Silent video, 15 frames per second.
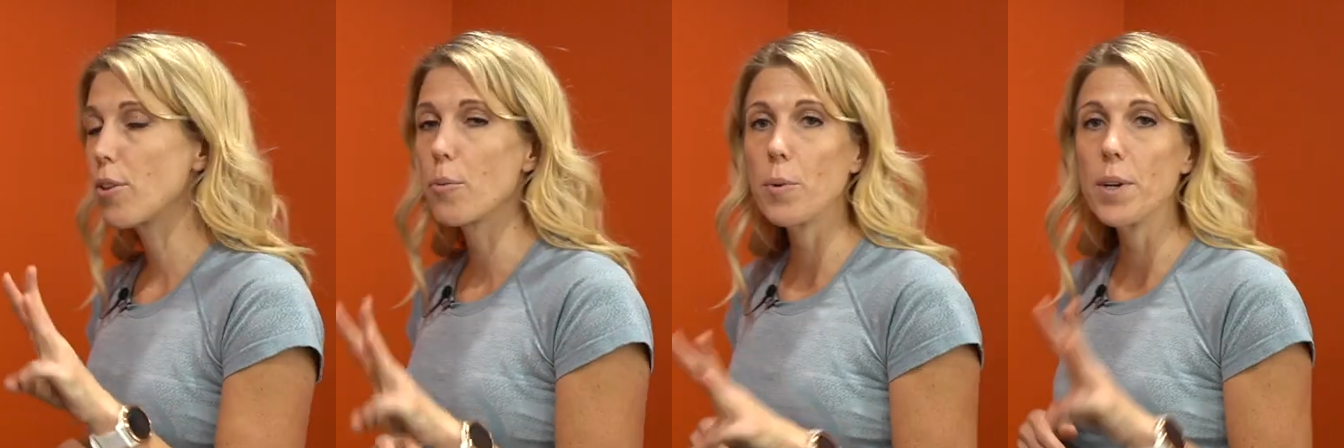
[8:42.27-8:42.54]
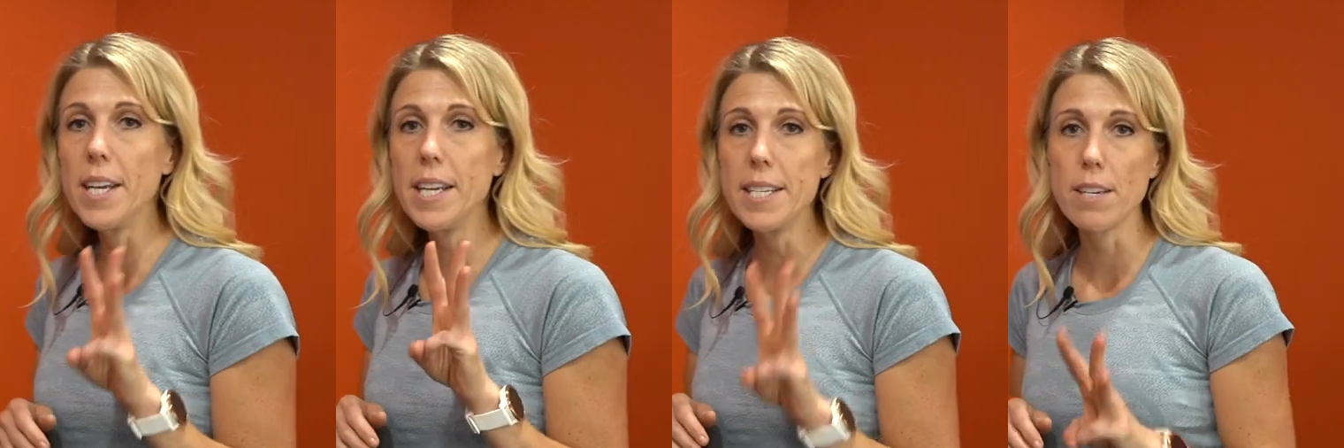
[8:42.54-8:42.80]

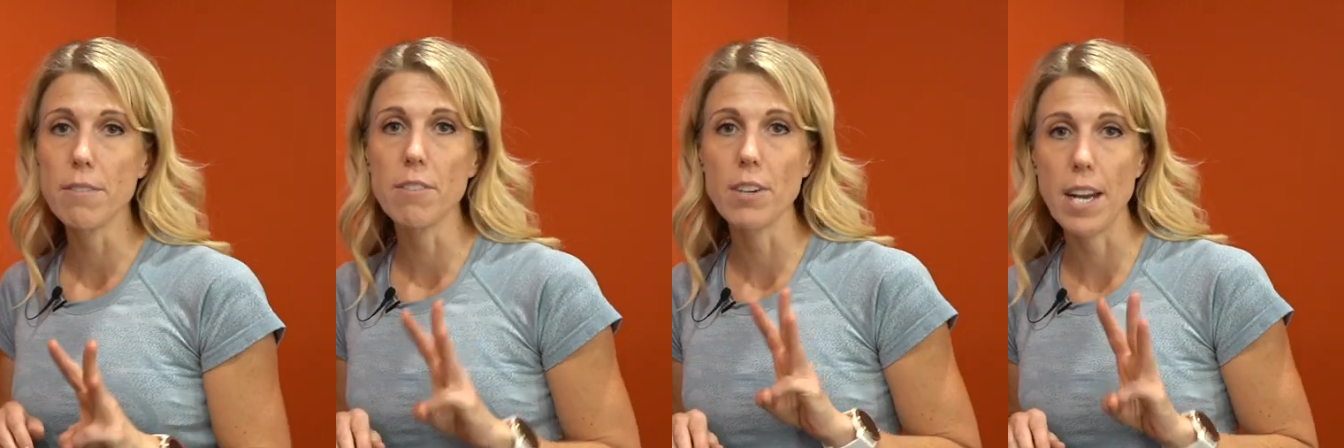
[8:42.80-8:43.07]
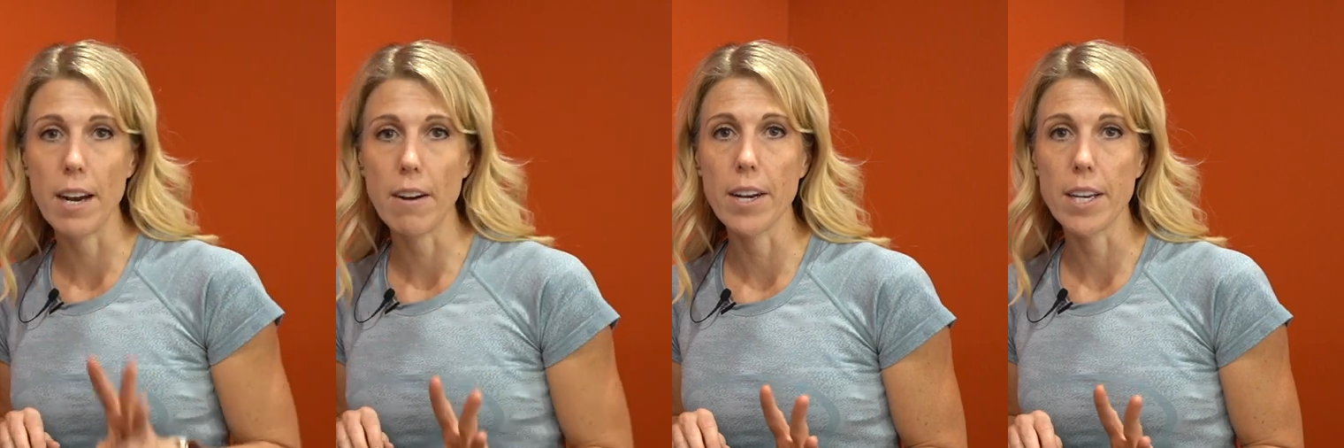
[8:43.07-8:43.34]
3
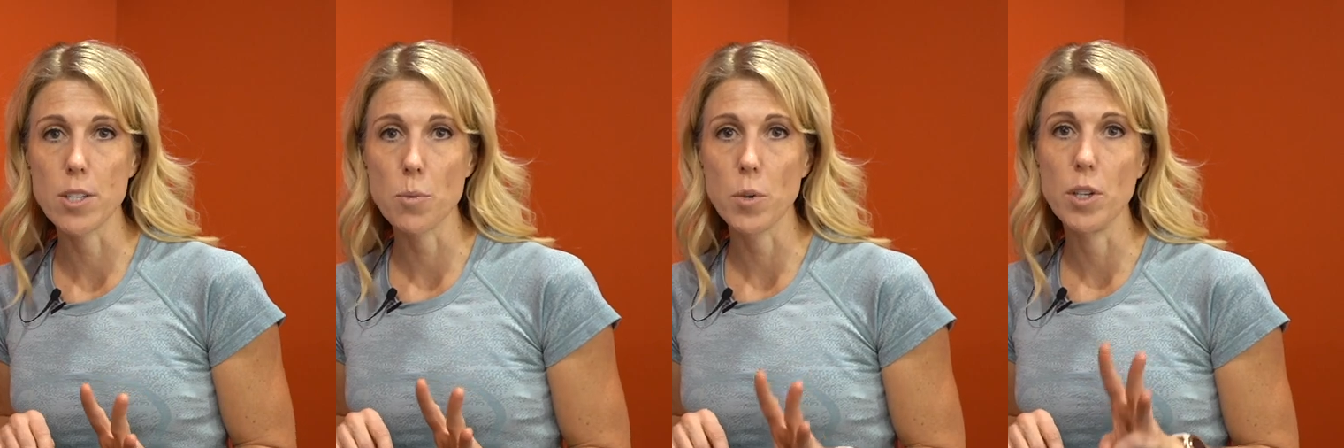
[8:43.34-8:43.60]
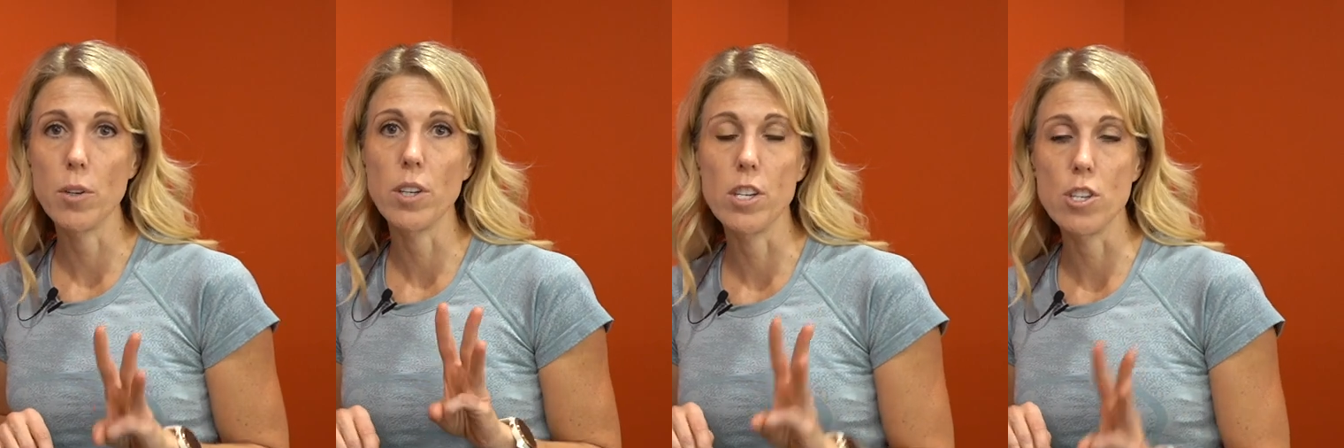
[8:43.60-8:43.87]
different areas
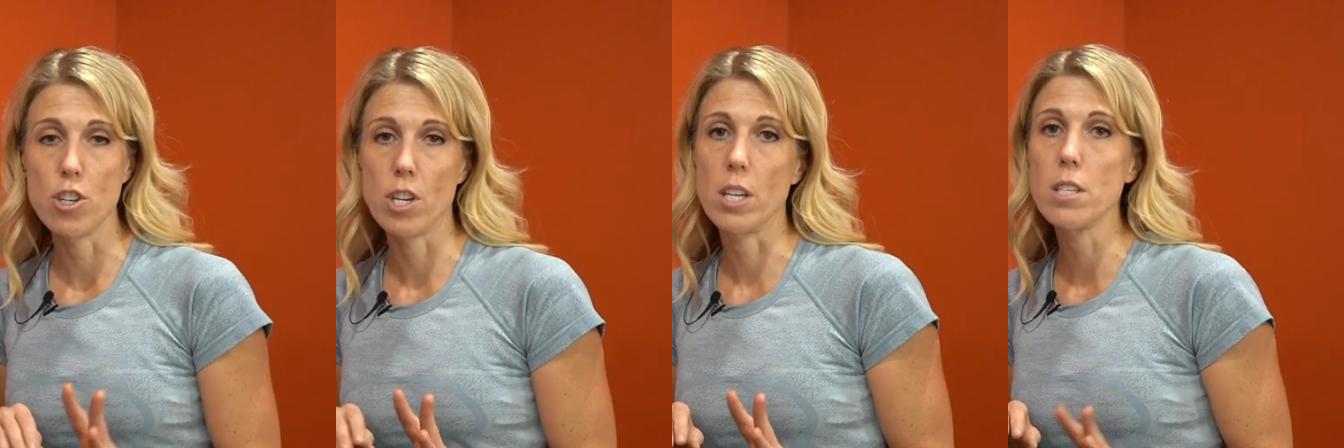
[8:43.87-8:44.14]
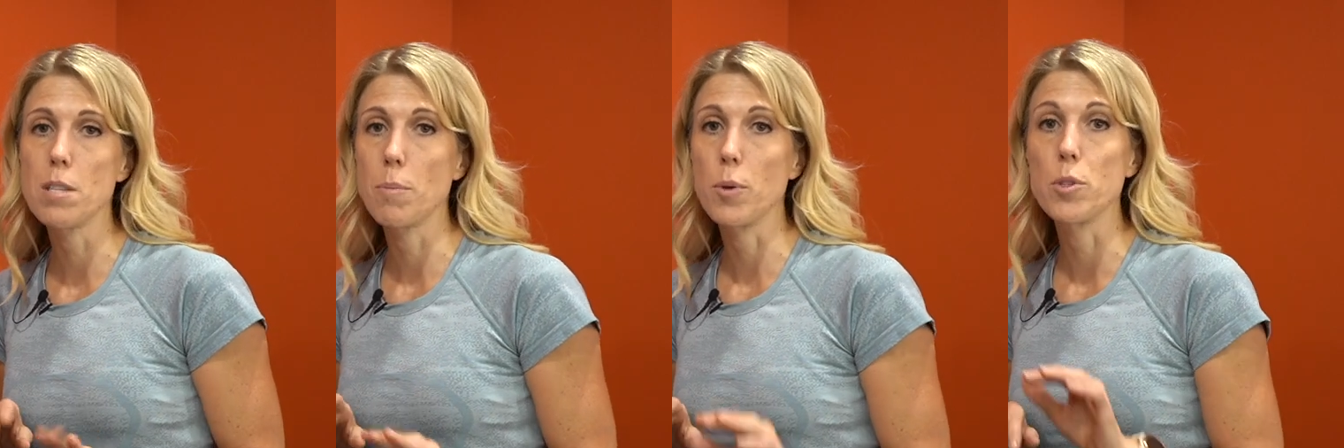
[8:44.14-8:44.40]
where you can
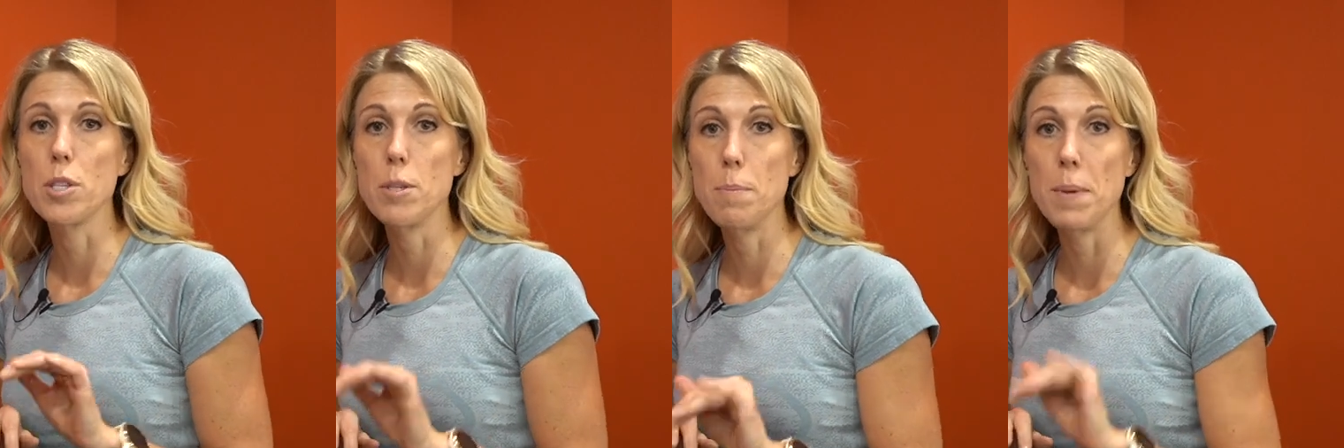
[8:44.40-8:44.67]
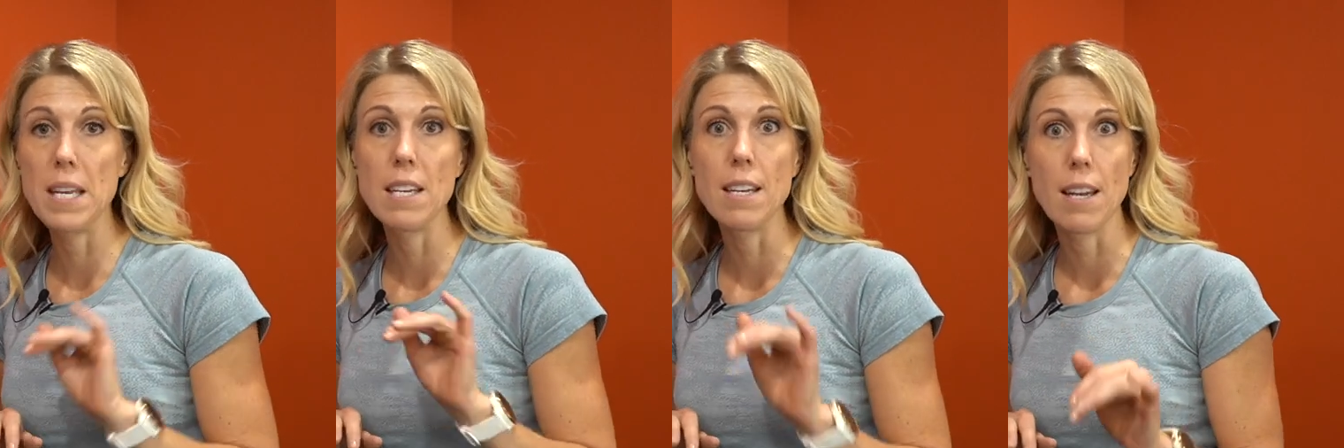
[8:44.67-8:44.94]
adjust both
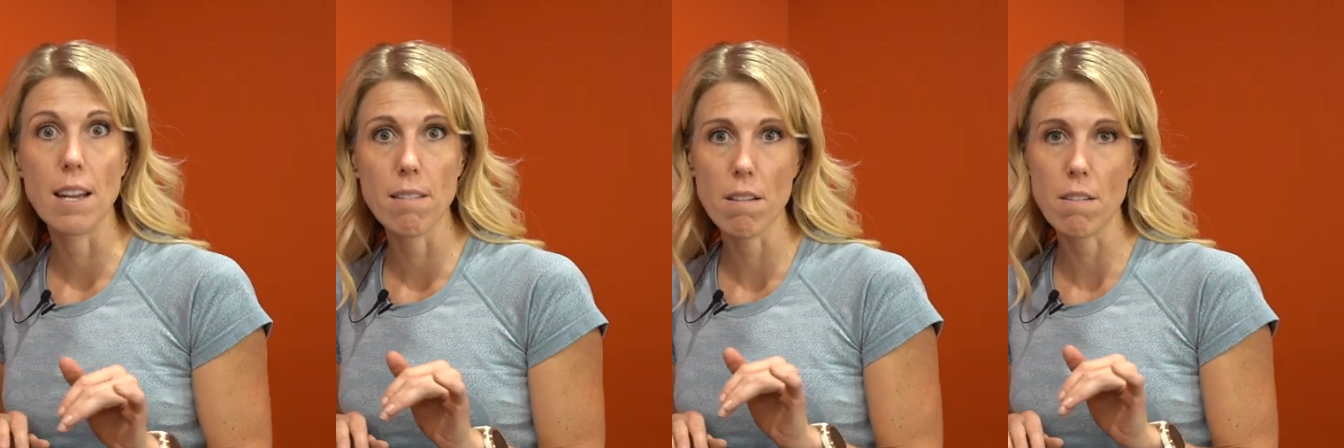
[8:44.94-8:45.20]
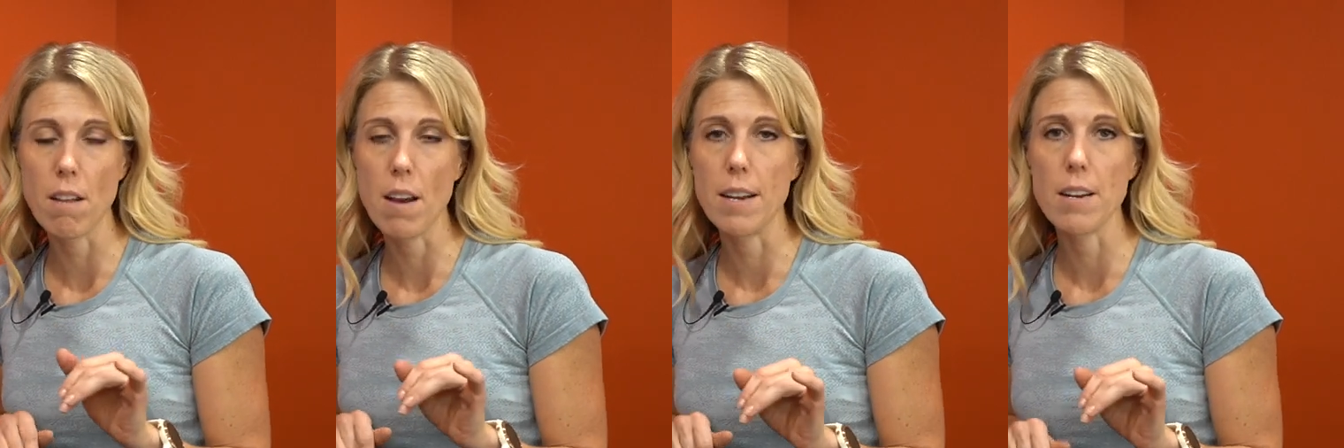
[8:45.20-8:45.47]
speed and
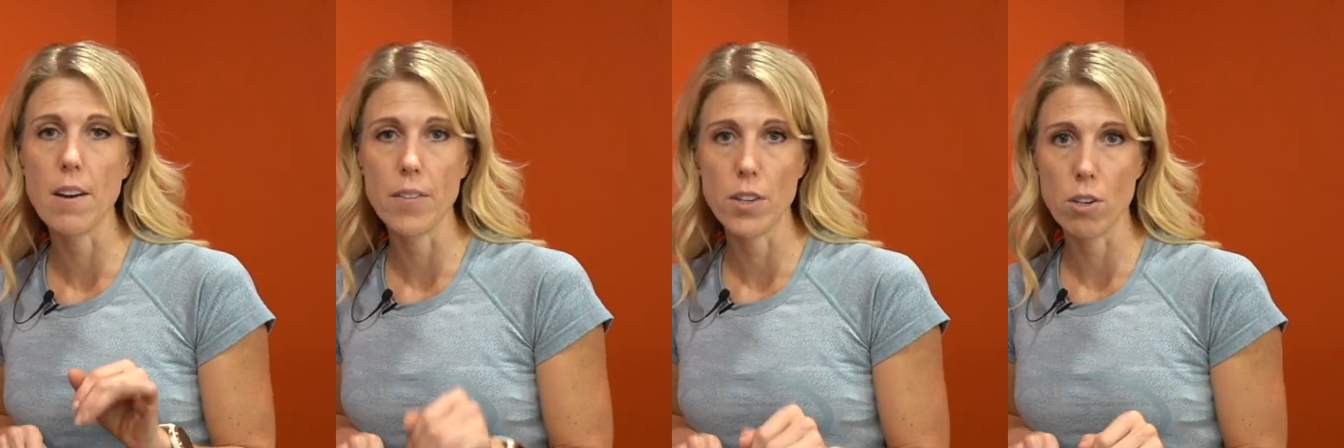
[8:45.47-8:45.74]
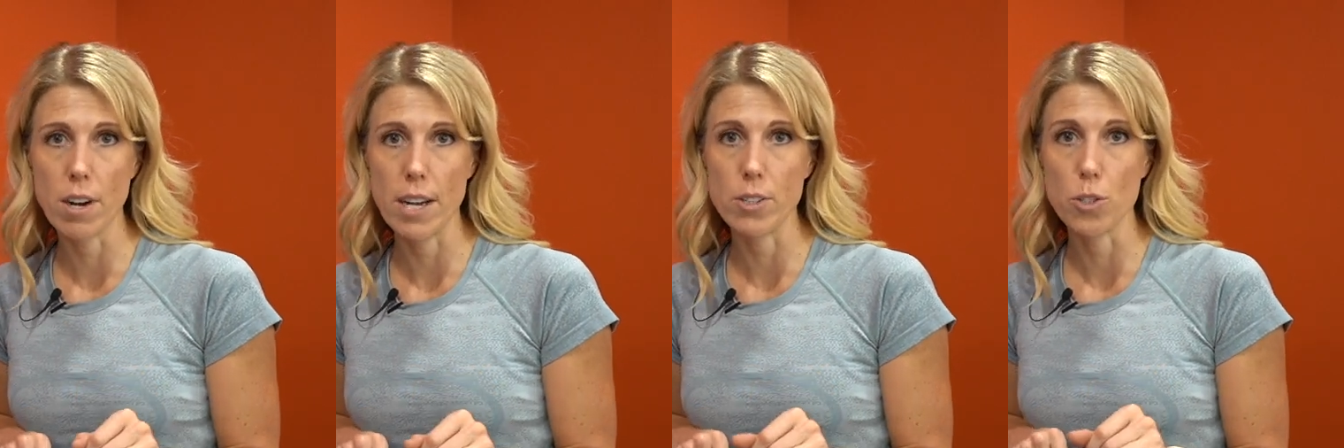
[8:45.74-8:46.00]
incline on
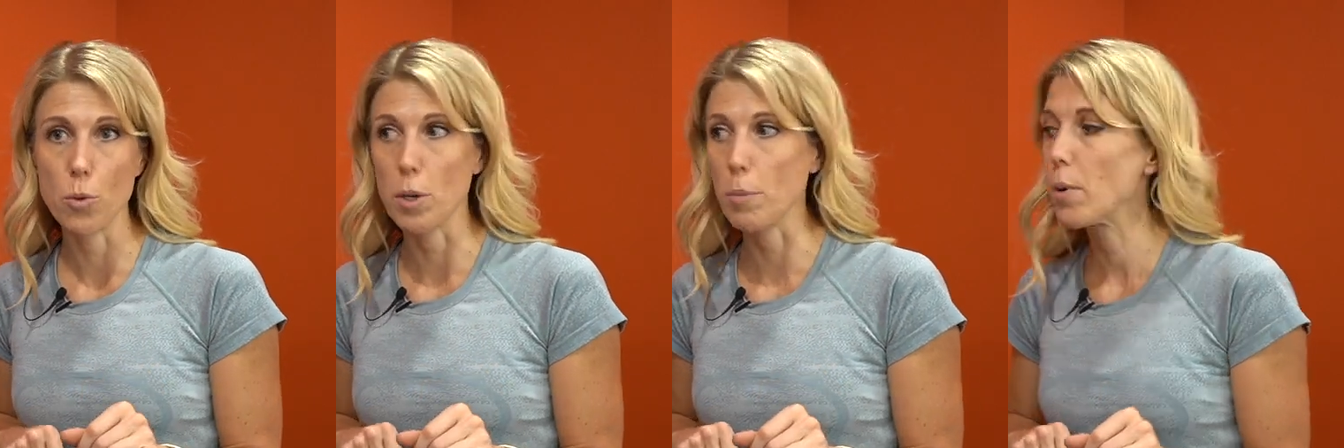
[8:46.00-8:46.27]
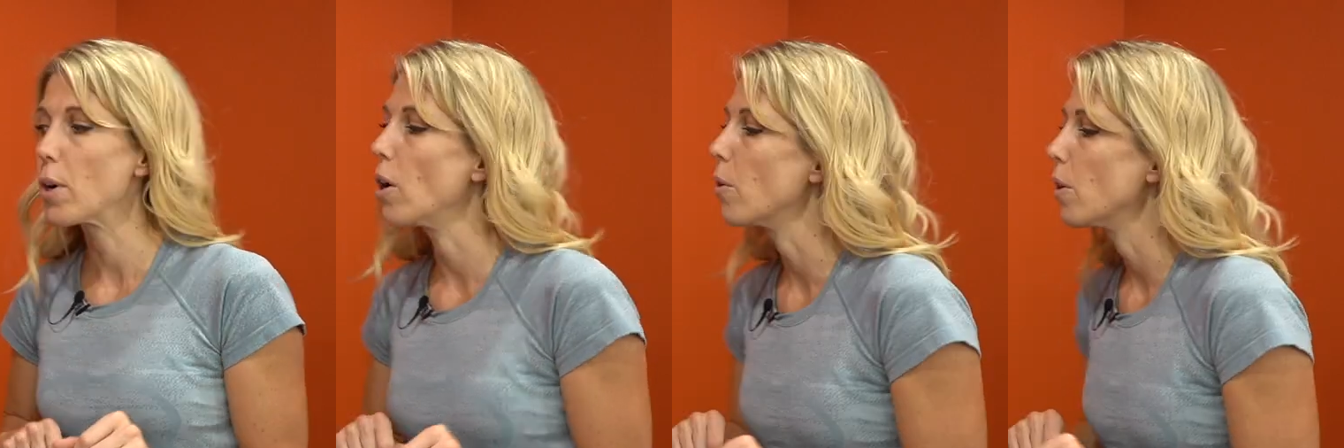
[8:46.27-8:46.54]
the Grand Tour
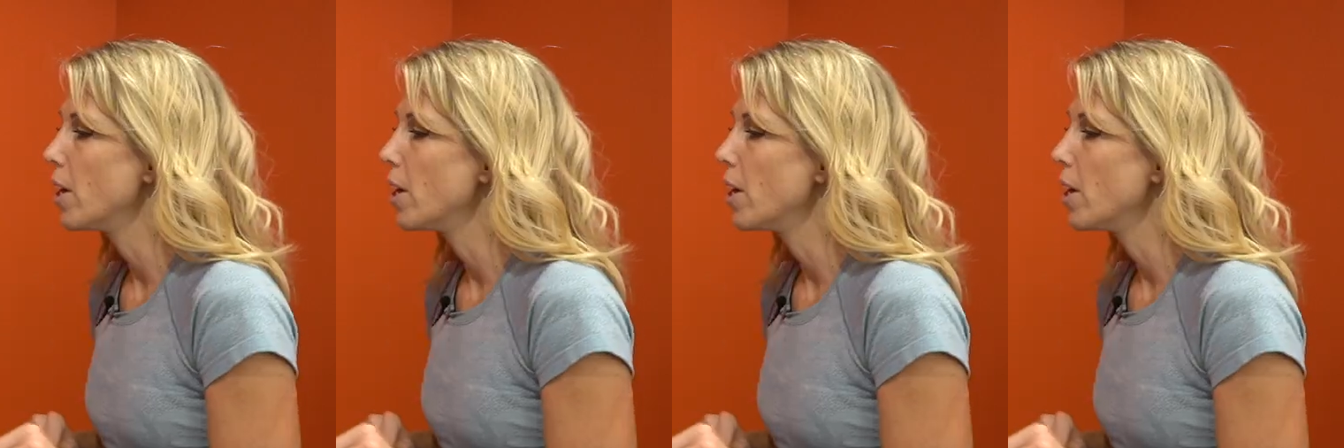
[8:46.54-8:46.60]
Pro.